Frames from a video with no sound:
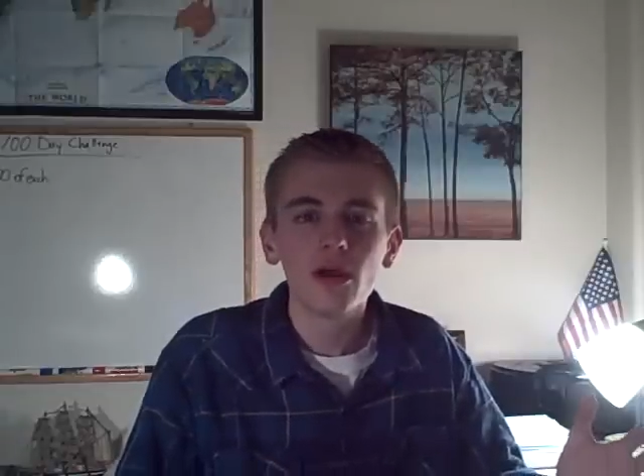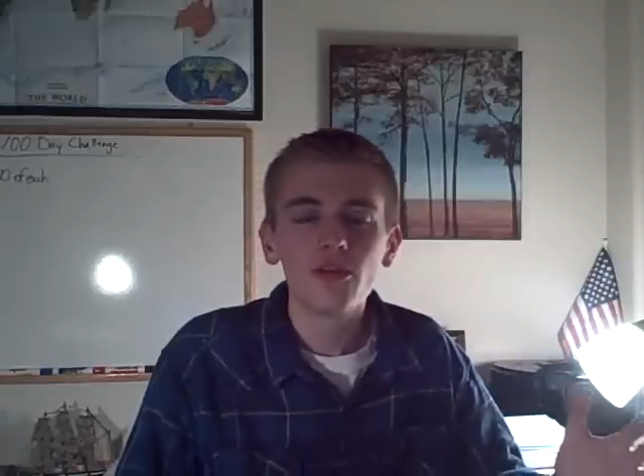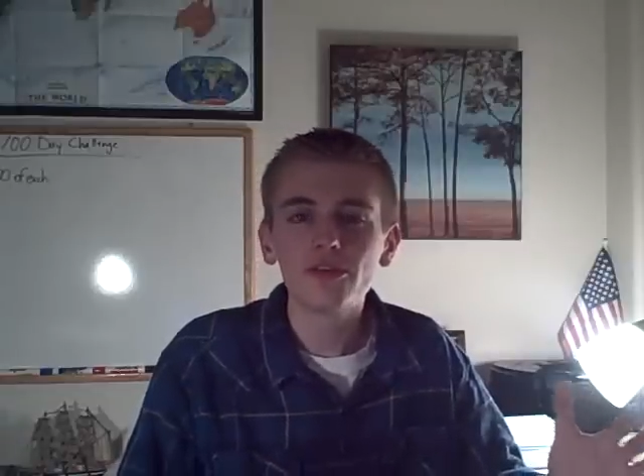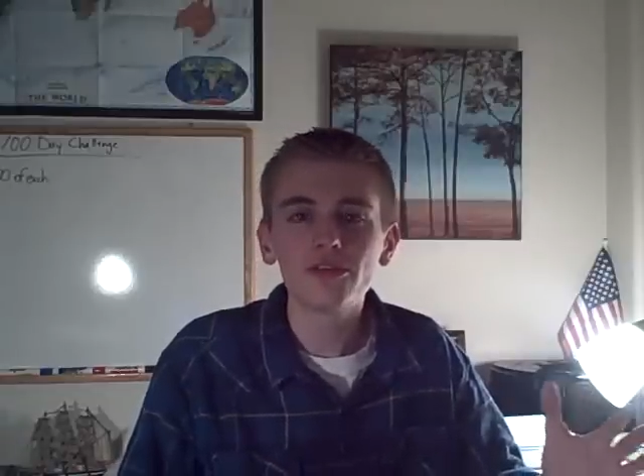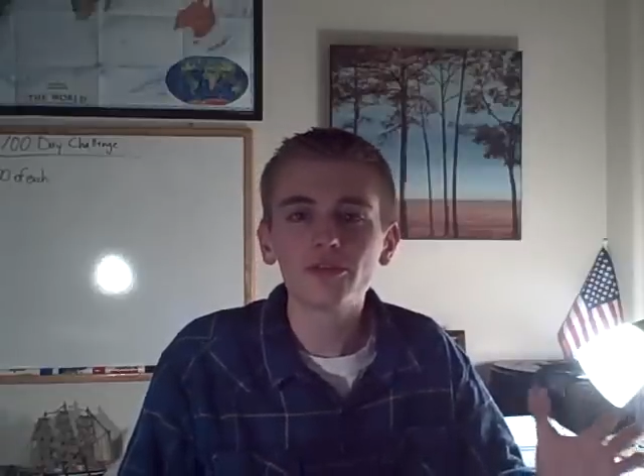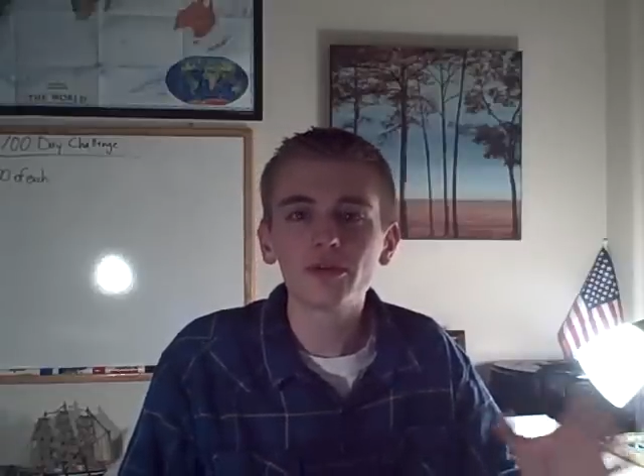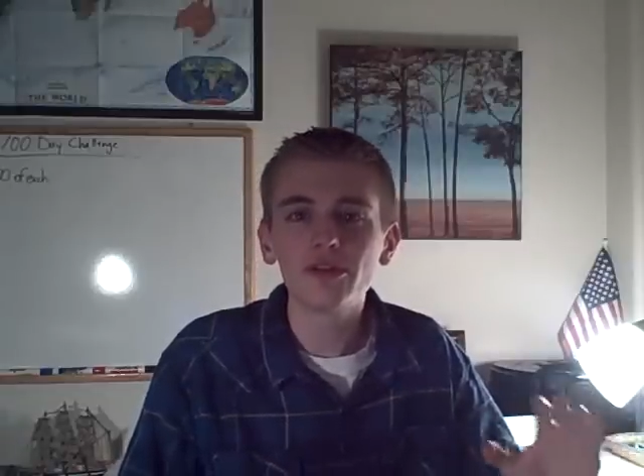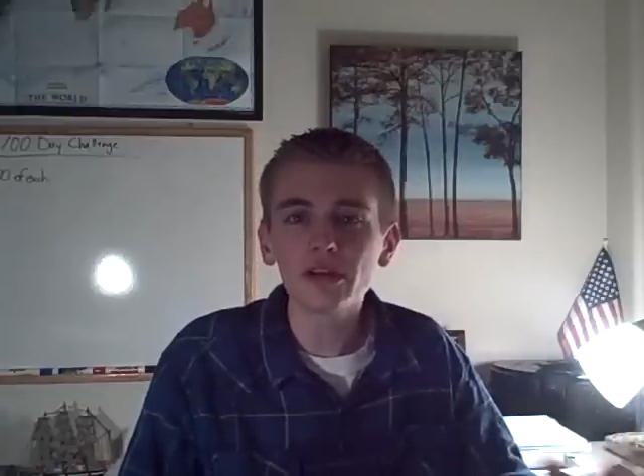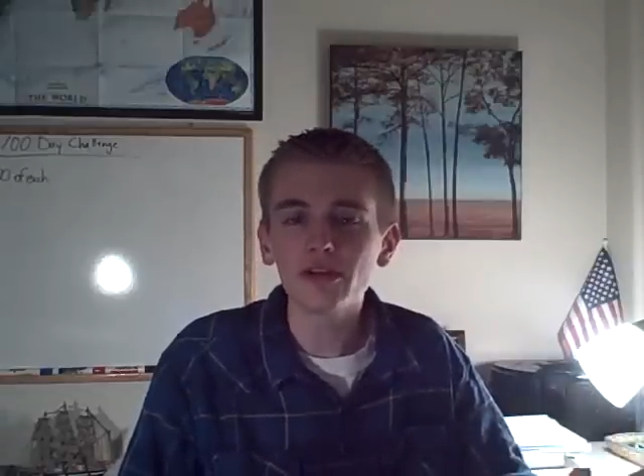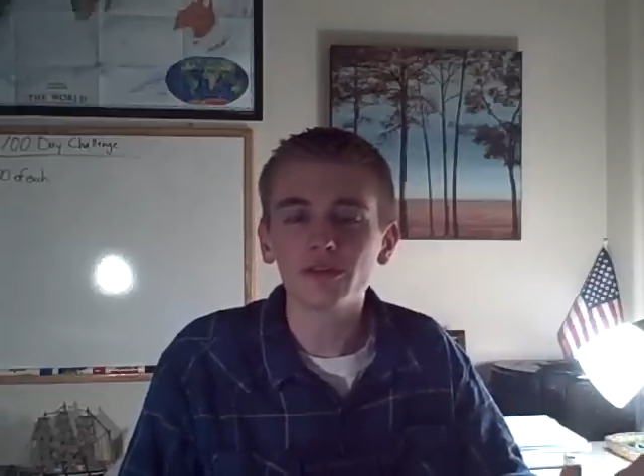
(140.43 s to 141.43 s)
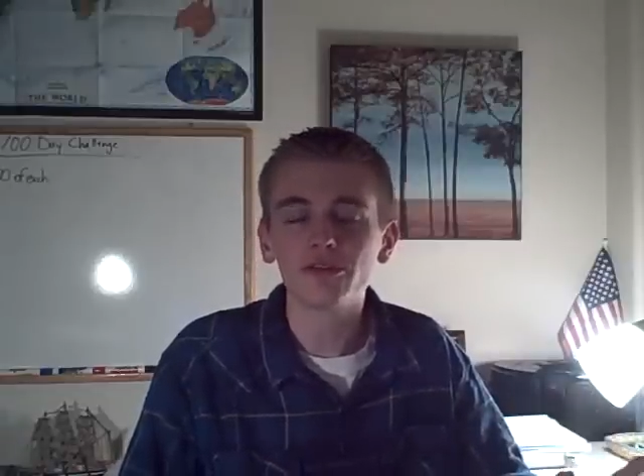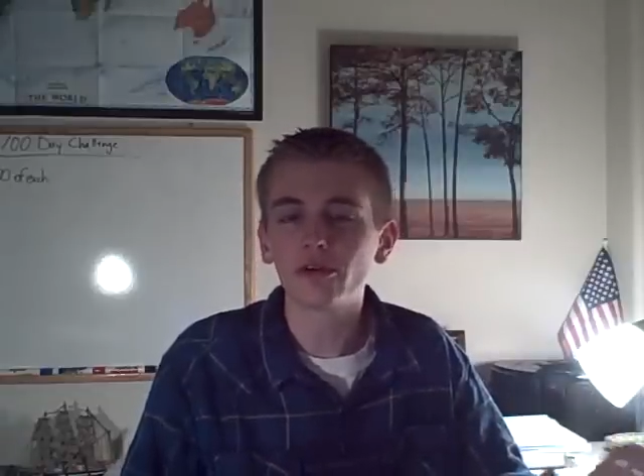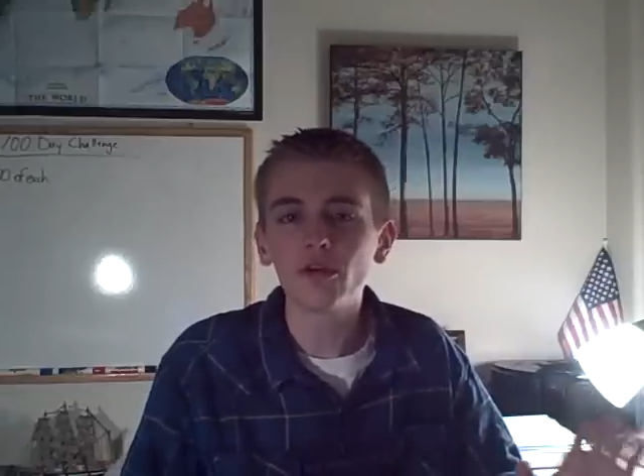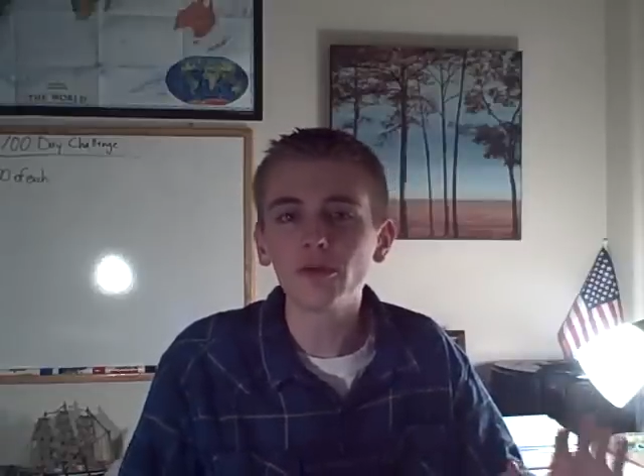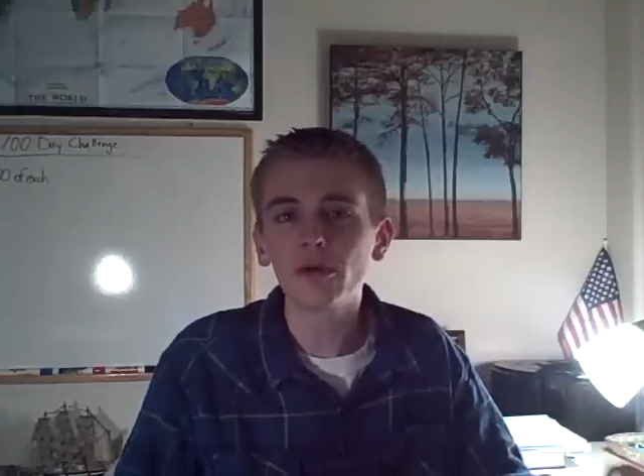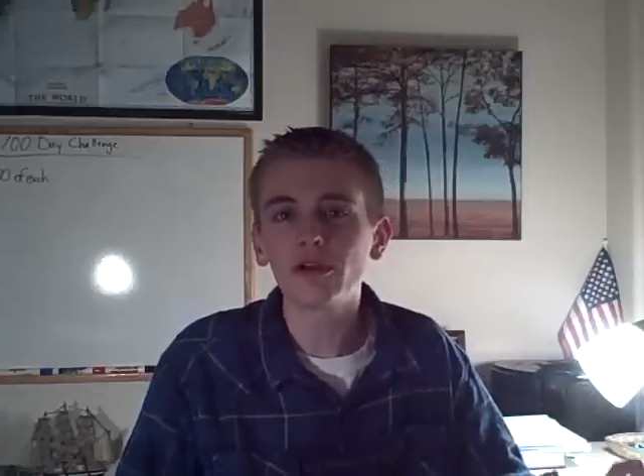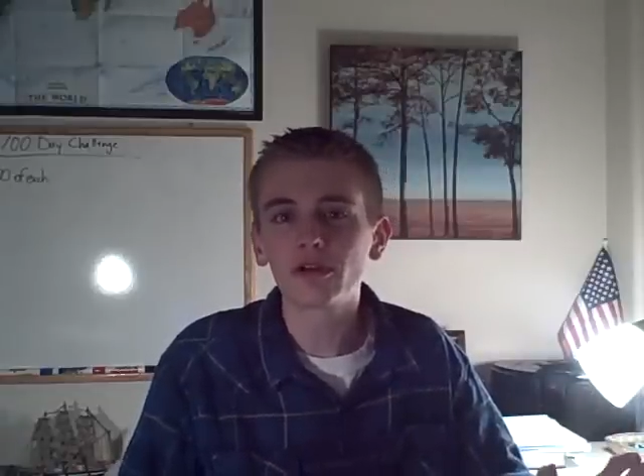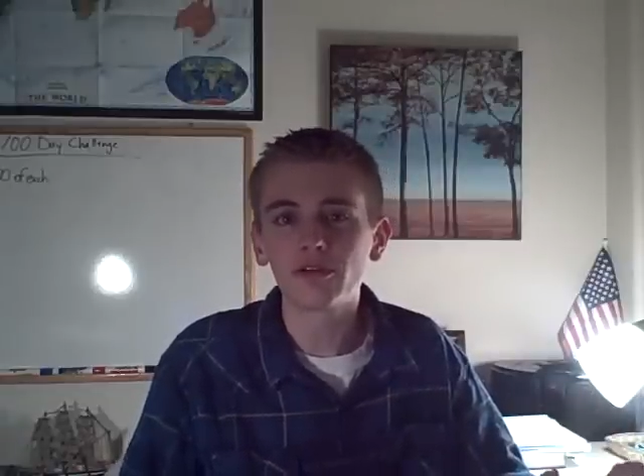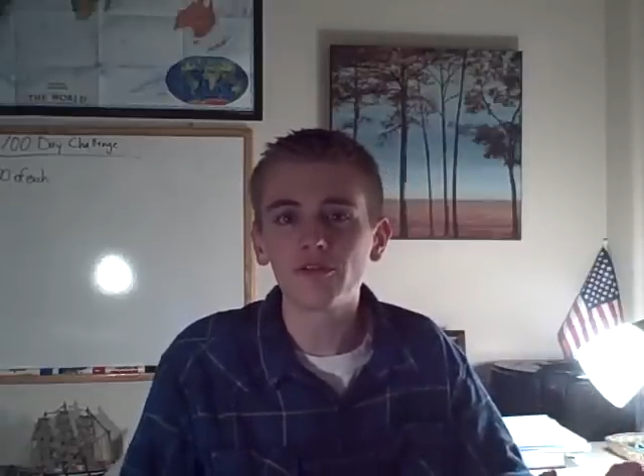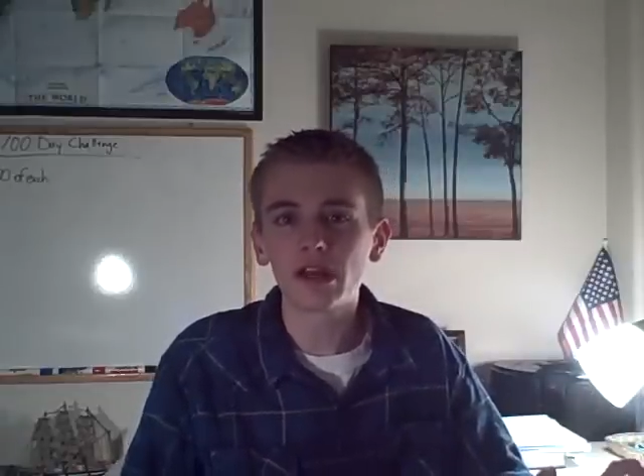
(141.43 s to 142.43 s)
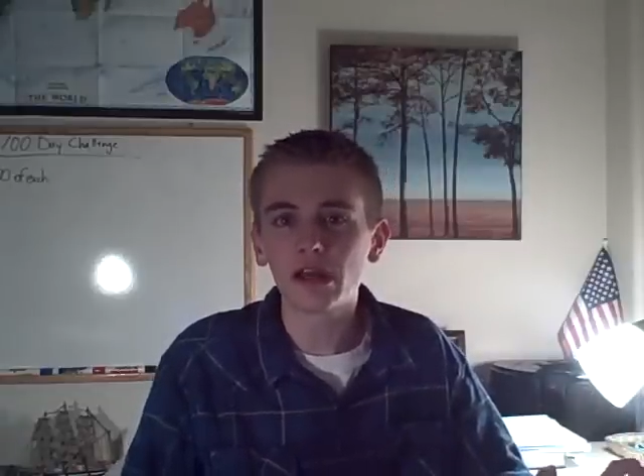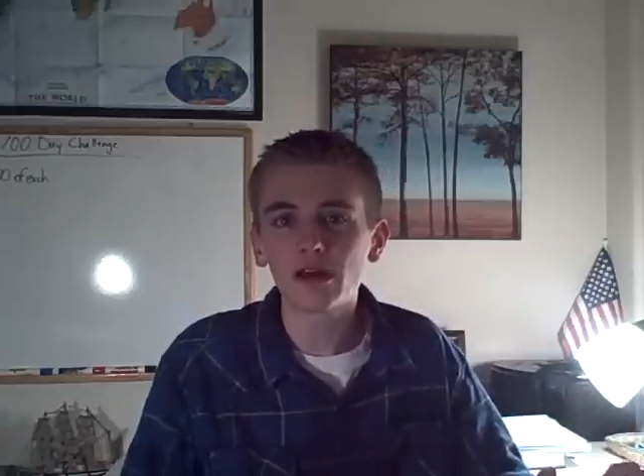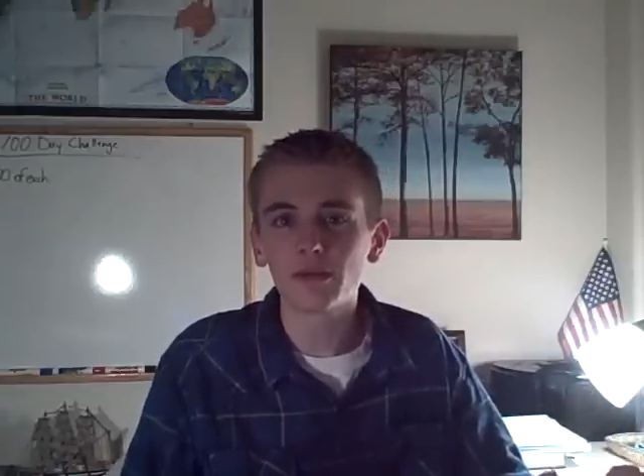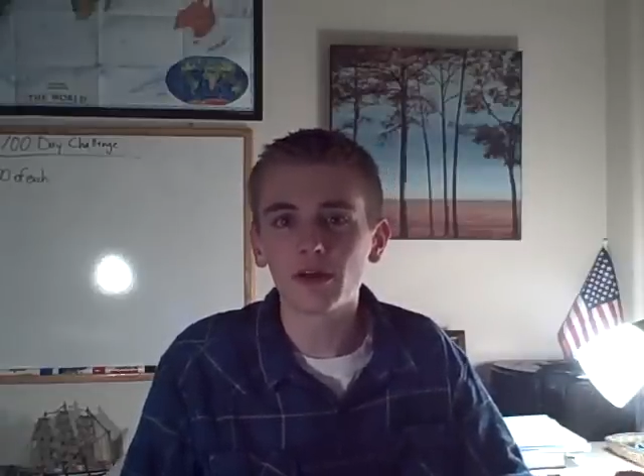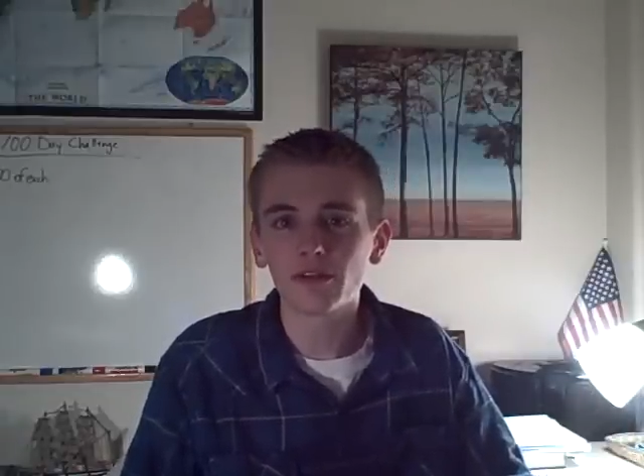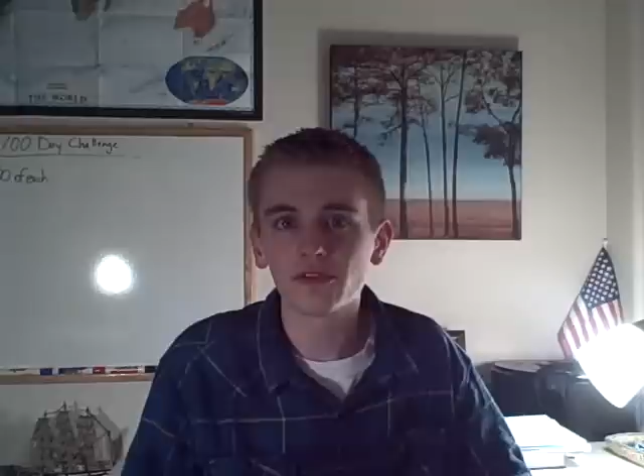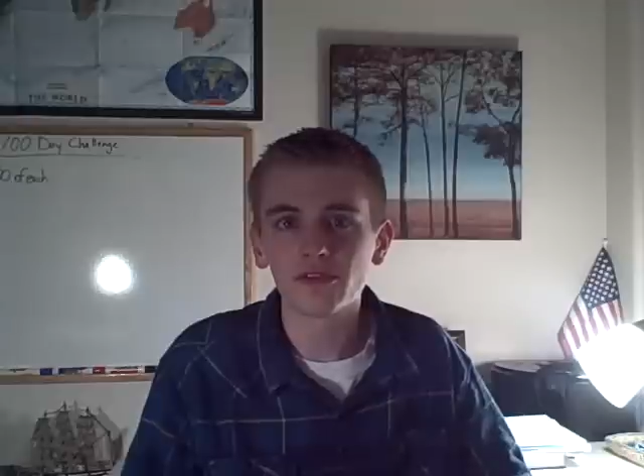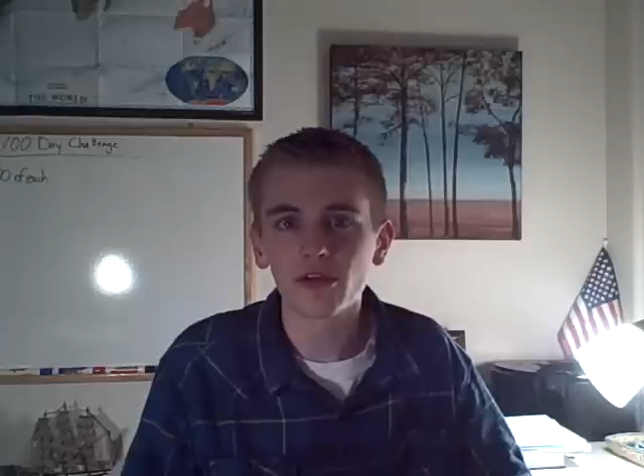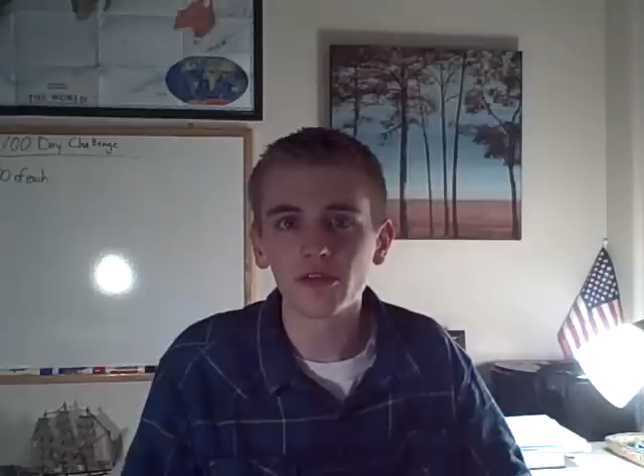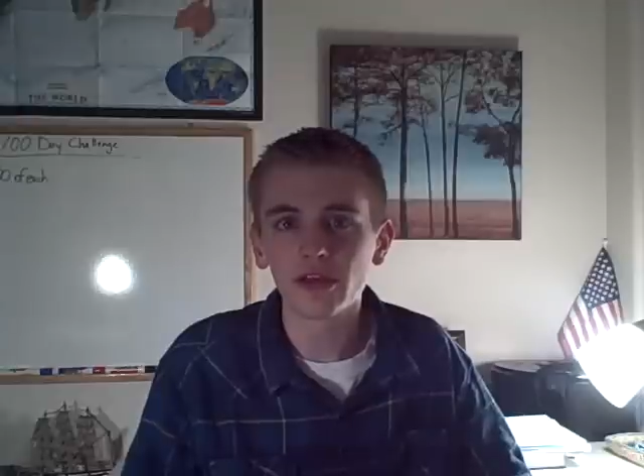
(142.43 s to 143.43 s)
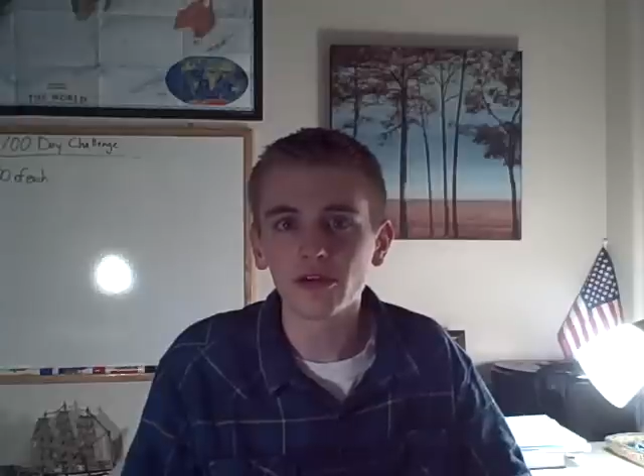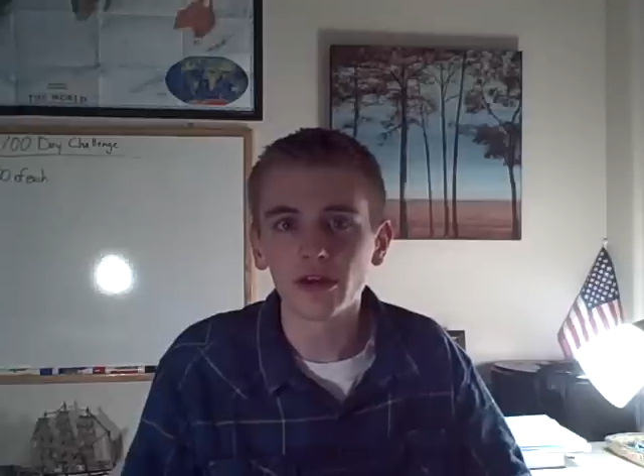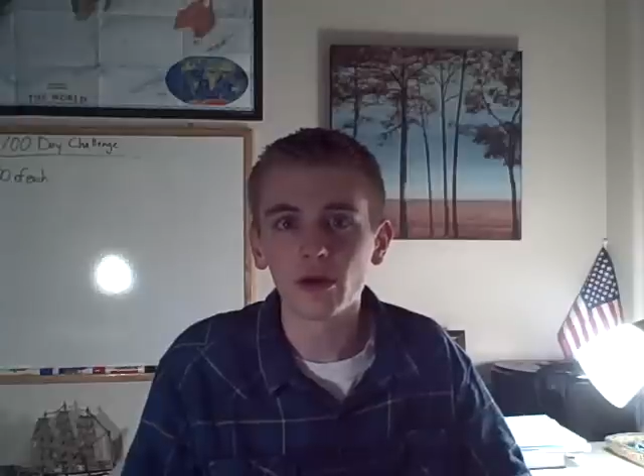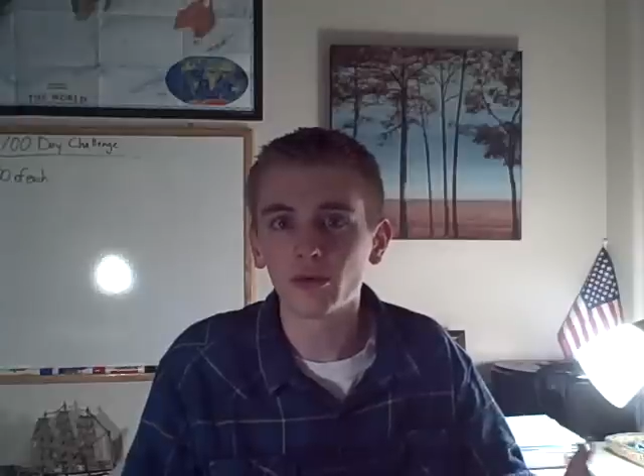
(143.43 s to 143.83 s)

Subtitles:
This is ridiculous. The only way you're going to find out about this is on the internet,